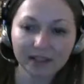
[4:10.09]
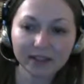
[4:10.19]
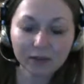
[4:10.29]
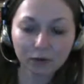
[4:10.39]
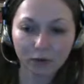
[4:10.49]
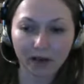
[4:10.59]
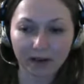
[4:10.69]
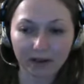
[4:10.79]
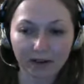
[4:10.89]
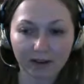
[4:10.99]
in
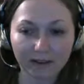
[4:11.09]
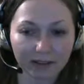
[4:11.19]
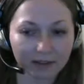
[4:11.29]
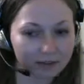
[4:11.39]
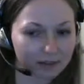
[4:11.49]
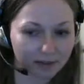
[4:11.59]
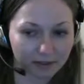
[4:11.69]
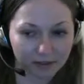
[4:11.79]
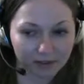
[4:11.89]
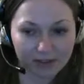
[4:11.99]
Ukrainian, it
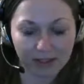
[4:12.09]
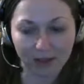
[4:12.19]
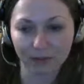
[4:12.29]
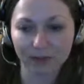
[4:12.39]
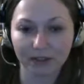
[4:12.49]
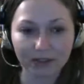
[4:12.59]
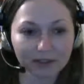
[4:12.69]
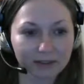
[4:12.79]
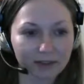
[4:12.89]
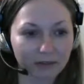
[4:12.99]
will sound a
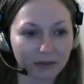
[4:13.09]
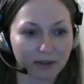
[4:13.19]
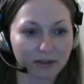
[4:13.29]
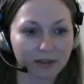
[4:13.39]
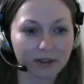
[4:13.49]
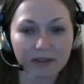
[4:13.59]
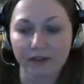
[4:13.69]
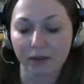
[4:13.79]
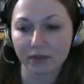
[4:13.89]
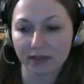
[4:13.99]
little different.
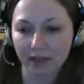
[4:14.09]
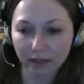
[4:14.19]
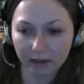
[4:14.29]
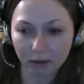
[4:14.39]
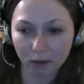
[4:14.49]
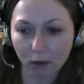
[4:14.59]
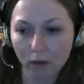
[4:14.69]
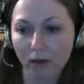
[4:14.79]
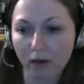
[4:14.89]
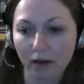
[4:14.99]
So to say
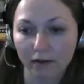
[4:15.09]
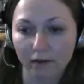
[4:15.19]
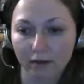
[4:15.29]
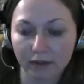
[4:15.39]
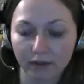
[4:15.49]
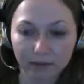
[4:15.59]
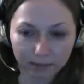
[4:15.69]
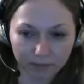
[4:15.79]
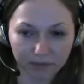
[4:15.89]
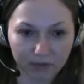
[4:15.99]
hello,
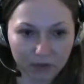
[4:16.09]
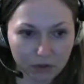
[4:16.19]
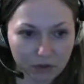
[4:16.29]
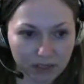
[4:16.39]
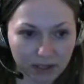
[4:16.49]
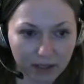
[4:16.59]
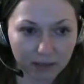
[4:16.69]
we should say